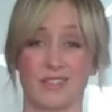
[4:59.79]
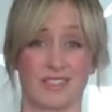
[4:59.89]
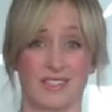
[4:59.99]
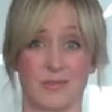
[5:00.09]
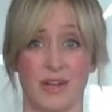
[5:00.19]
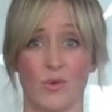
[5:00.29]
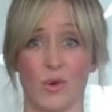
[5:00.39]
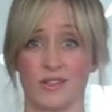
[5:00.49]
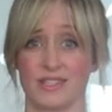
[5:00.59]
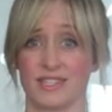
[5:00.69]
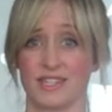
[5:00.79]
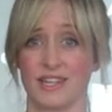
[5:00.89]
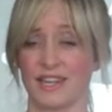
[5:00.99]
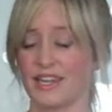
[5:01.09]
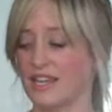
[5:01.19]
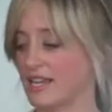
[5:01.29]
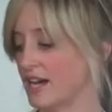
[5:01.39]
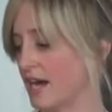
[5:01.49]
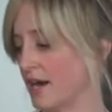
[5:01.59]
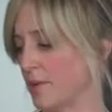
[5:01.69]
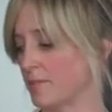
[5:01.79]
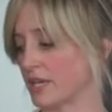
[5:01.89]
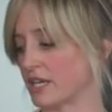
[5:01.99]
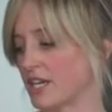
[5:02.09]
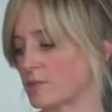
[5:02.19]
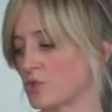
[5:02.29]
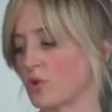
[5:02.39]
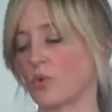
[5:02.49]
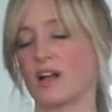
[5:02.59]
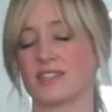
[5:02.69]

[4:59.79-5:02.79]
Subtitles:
this in about 1 sitting. It keeps real well.